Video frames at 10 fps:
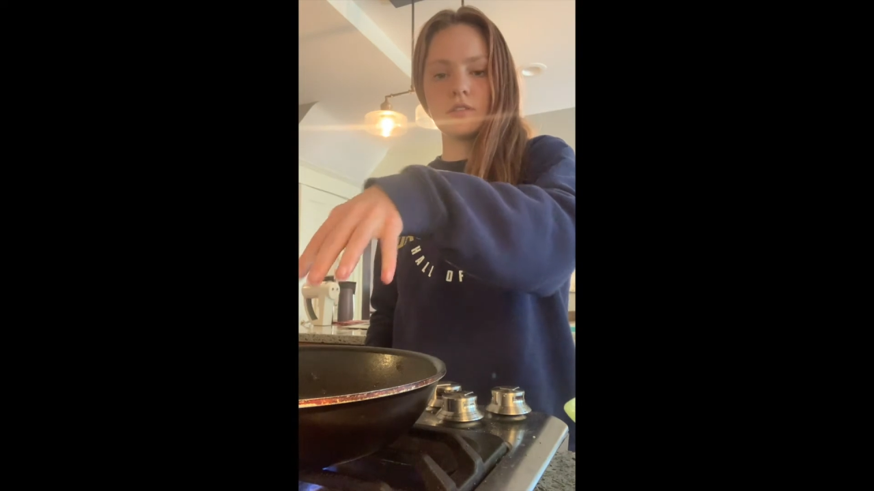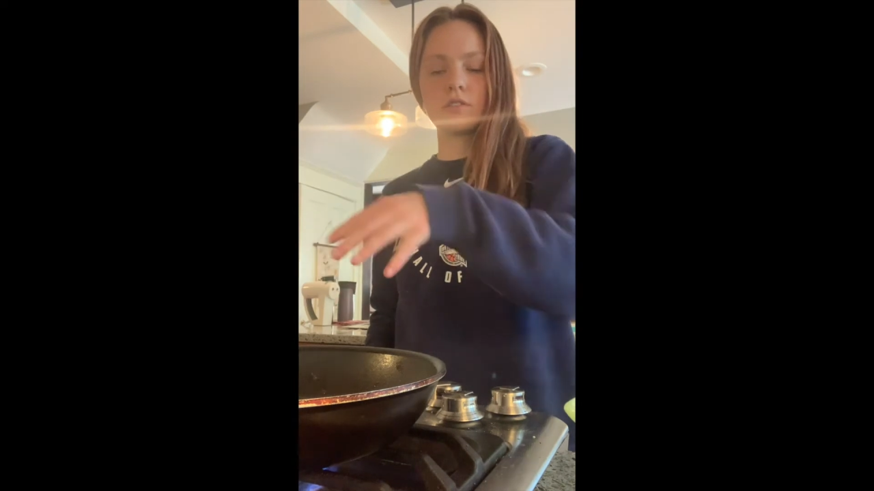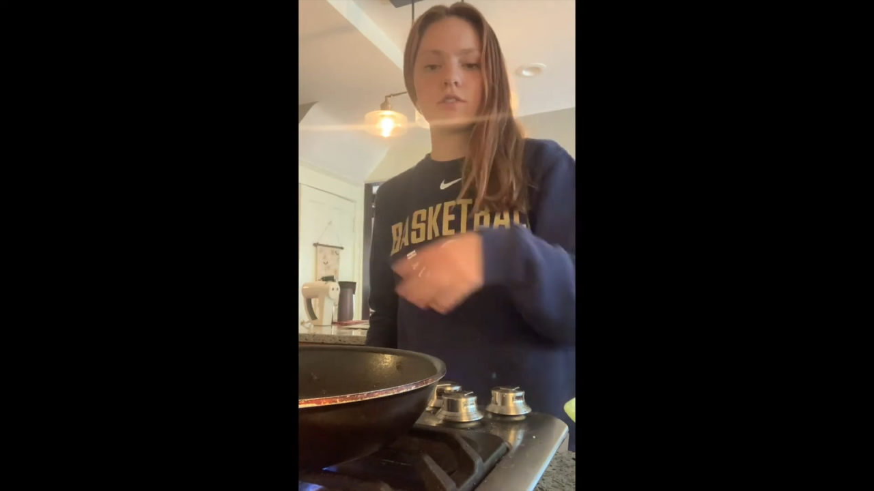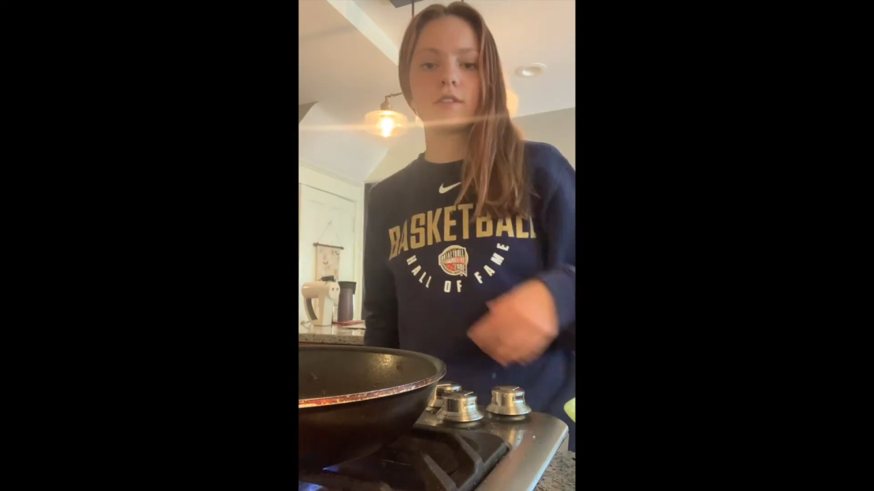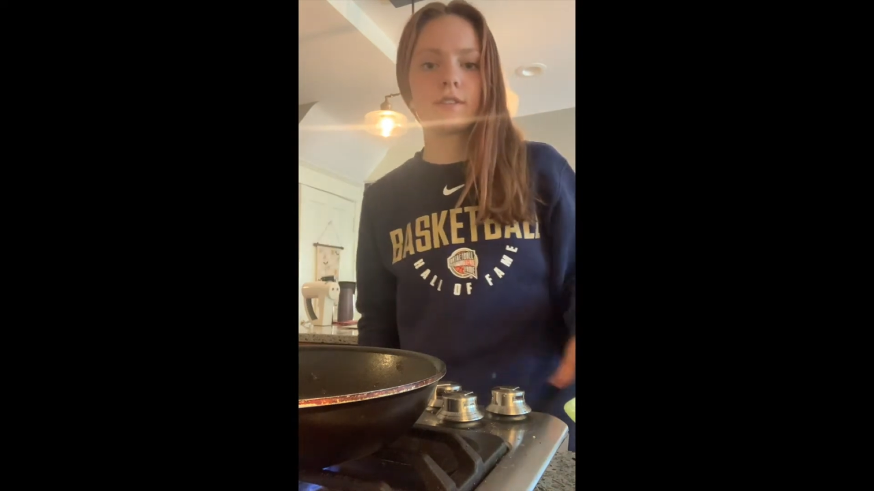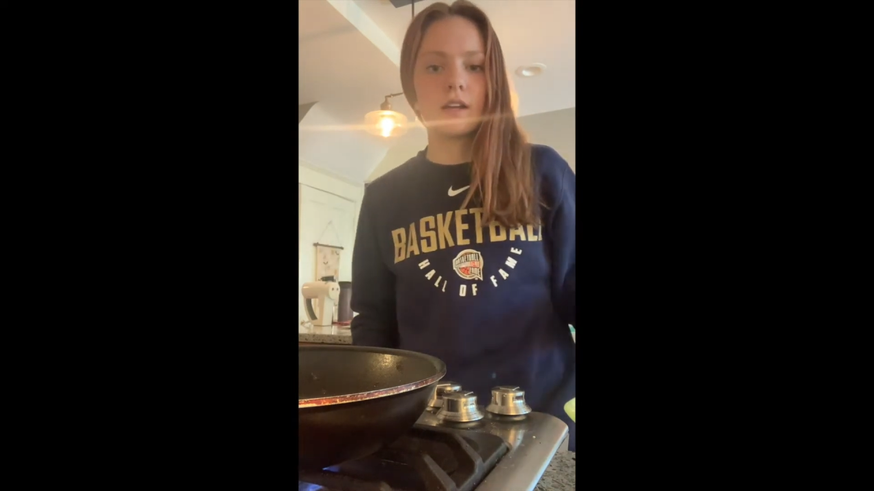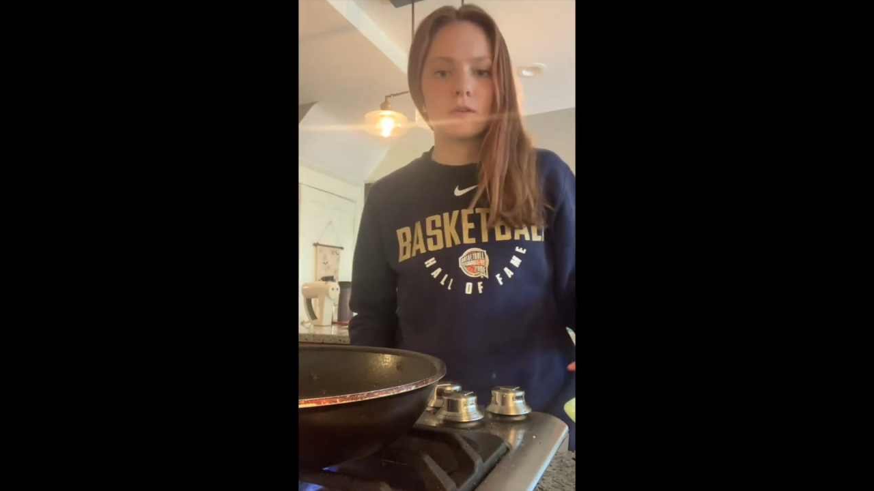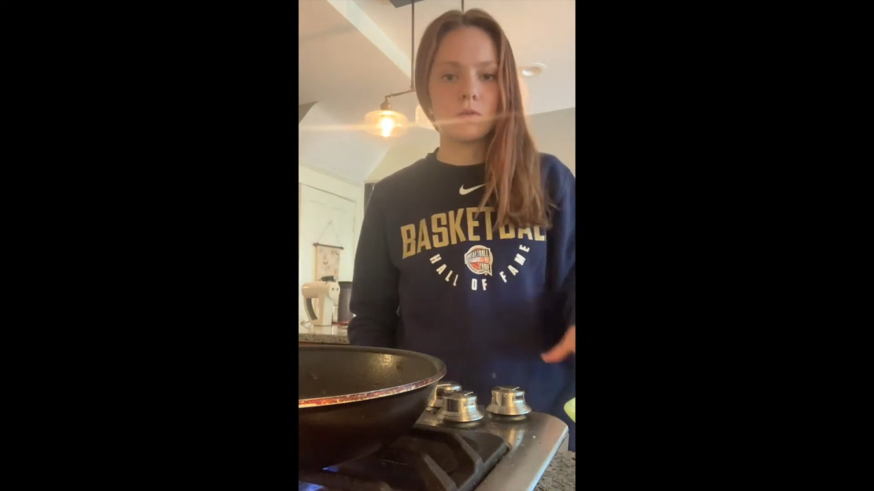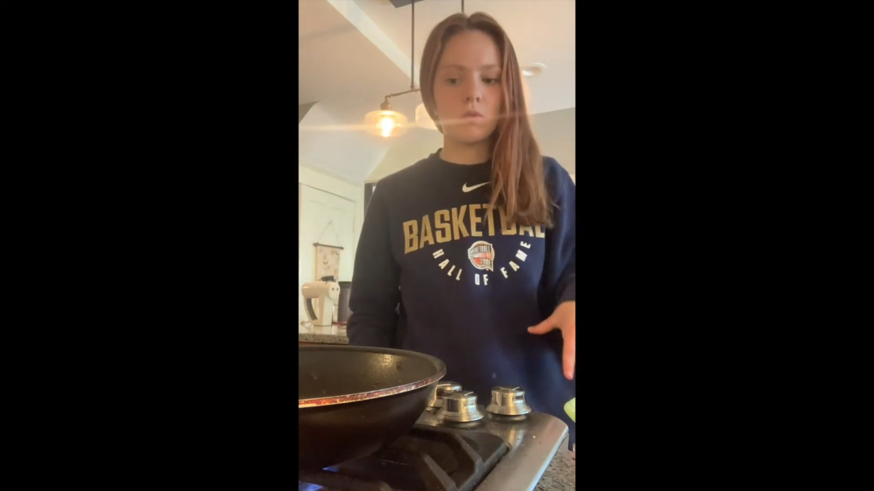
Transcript: So it's not